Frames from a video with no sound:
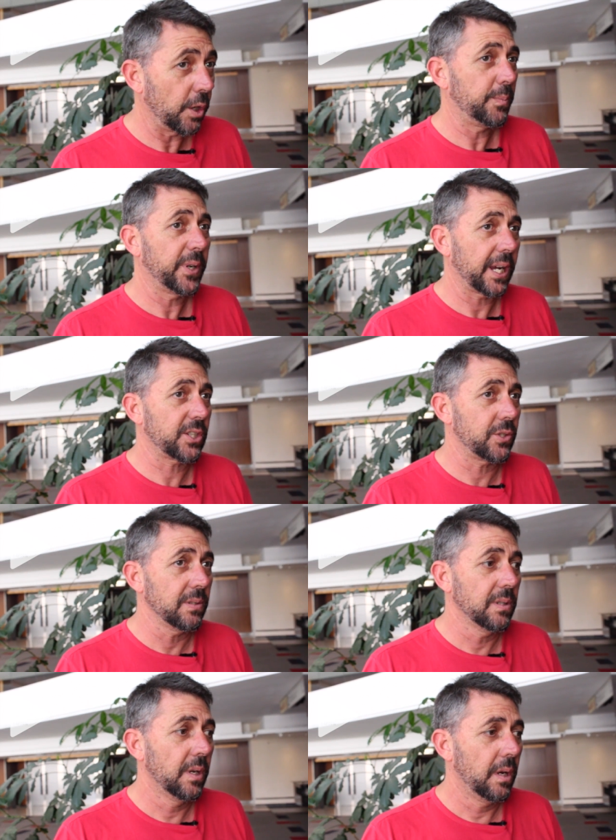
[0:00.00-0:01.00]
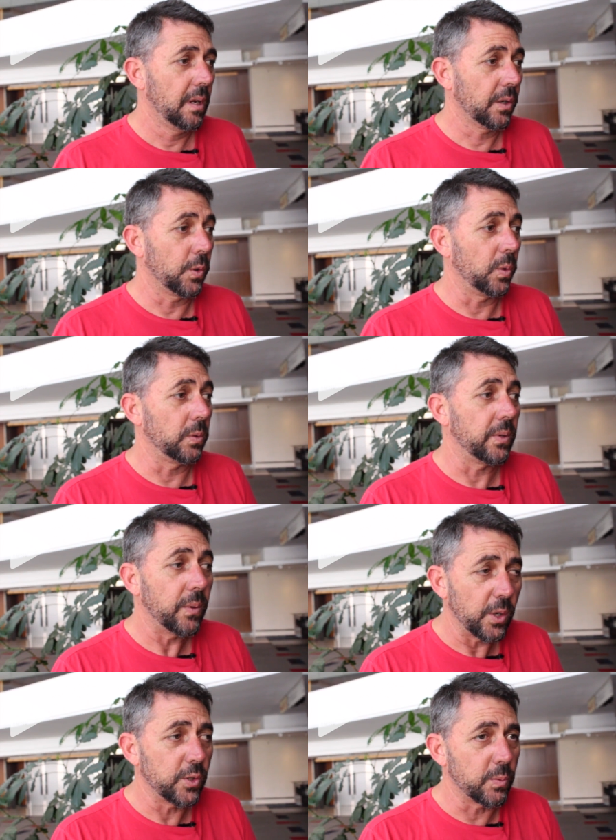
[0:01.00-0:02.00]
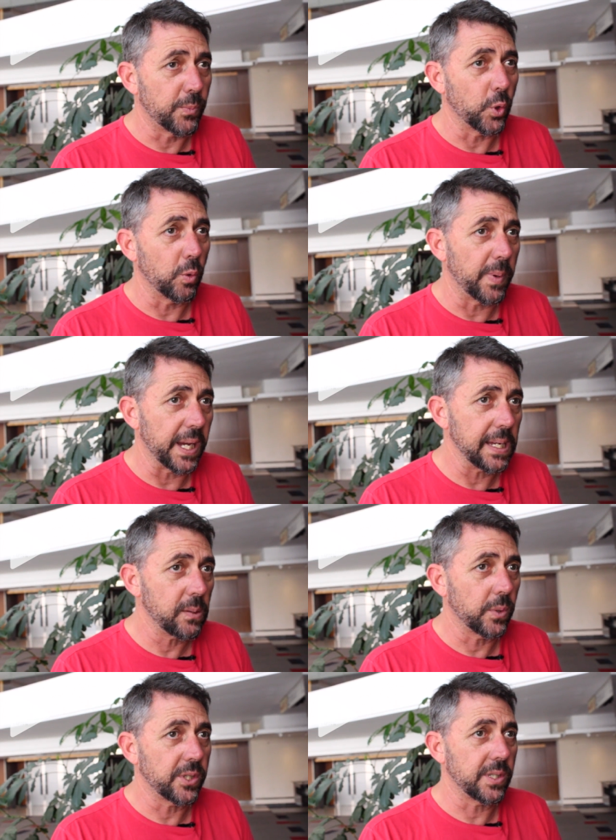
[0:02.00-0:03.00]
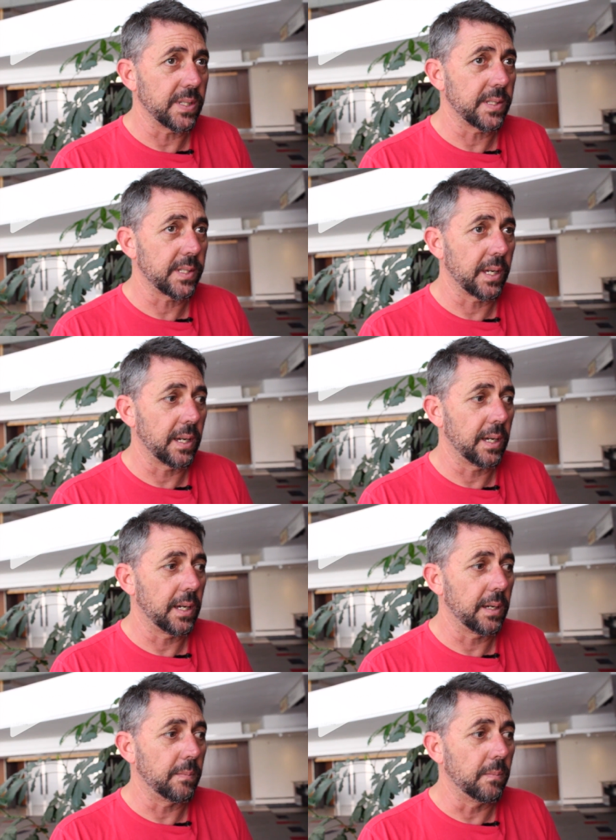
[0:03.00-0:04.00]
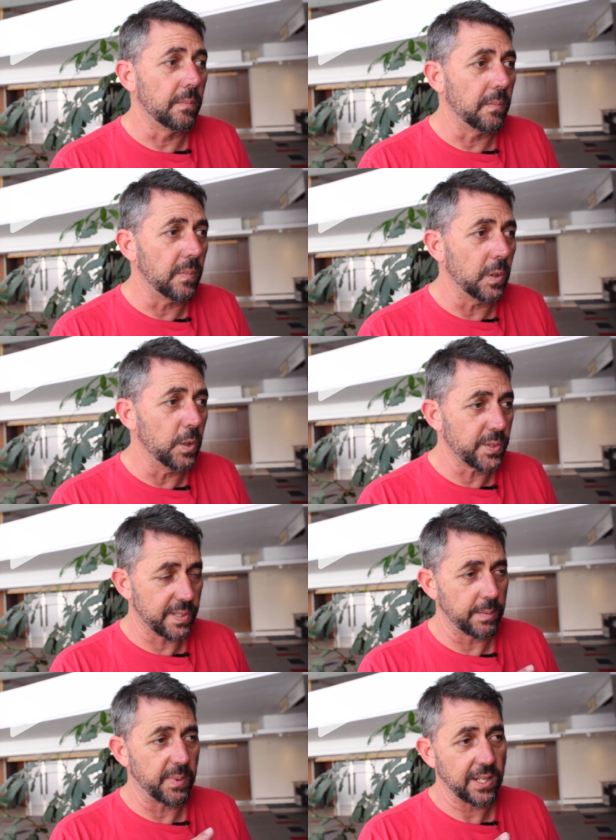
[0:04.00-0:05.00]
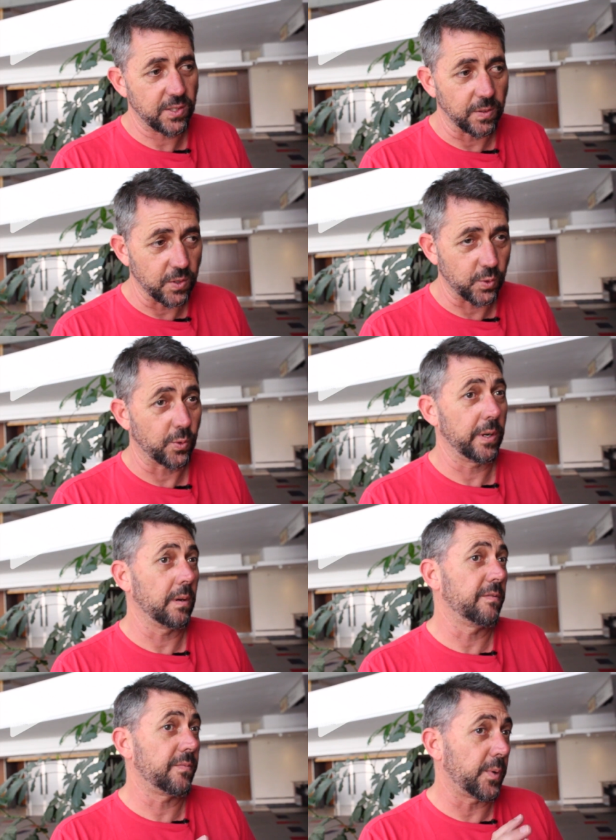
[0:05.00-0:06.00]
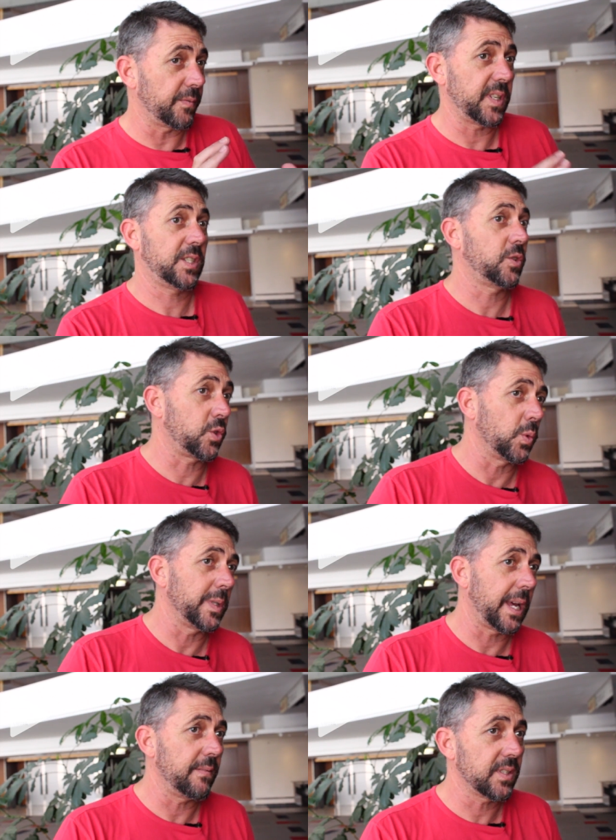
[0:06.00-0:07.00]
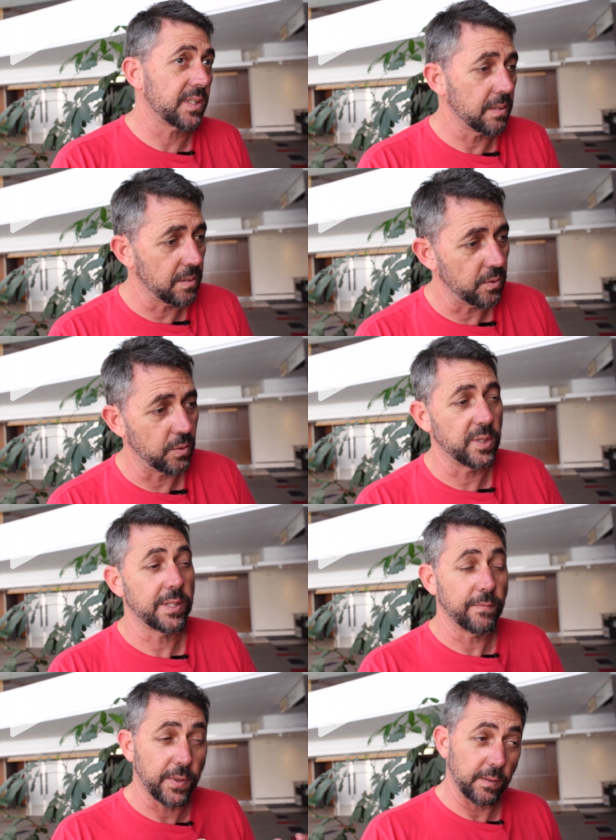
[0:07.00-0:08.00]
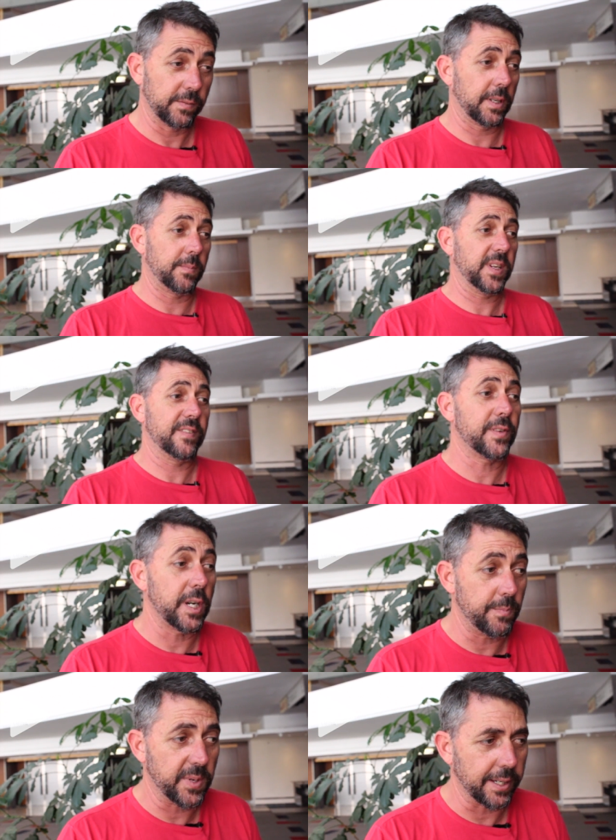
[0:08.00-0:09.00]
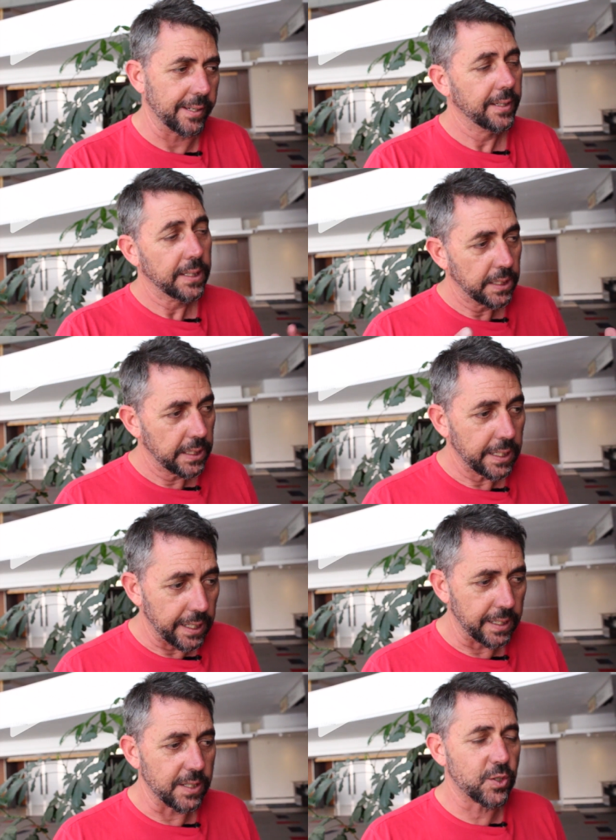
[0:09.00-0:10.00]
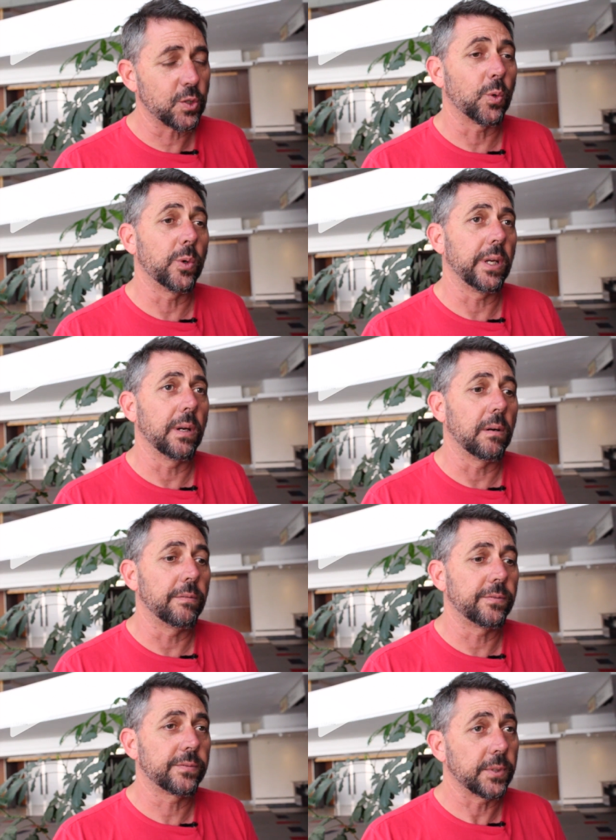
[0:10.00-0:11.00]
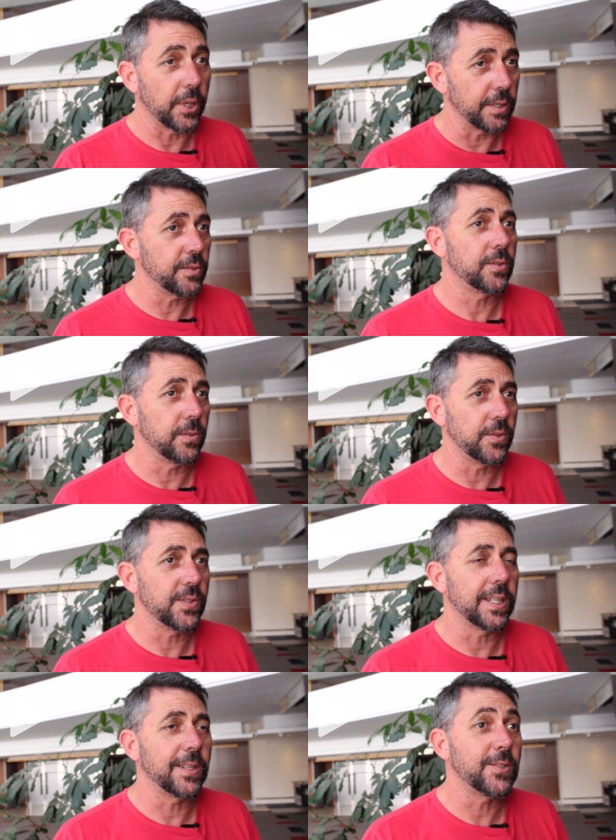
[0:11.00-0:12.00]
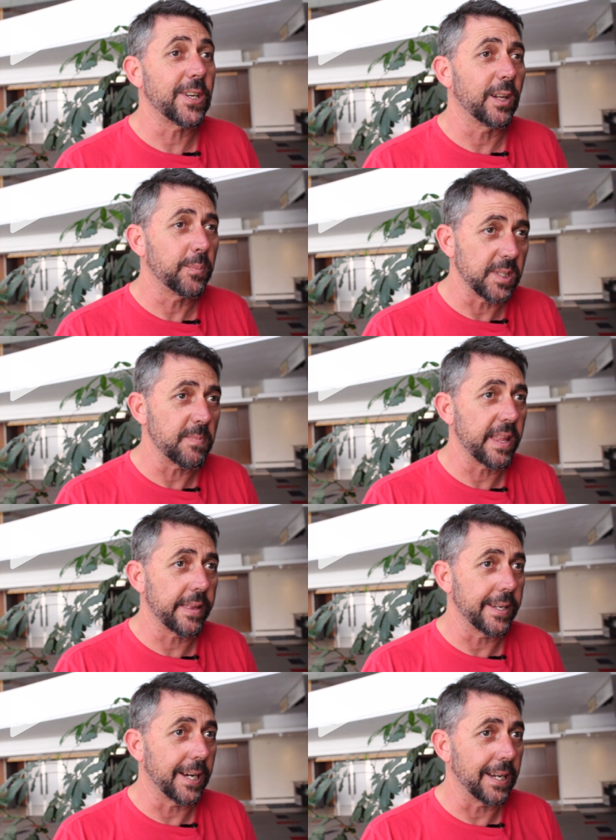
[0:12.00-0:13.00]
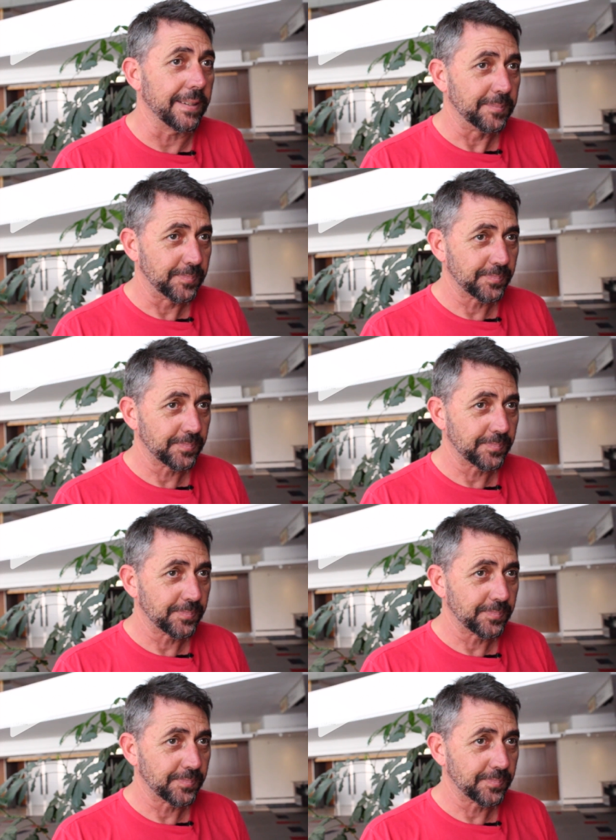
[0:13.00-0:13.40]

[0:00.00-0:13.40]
co production called The Road to Broad Bay, which is uh, loosely based on the story of Professor Sean Davison, who was involved in a very big uh, story of going to New Zealand to help his mother die.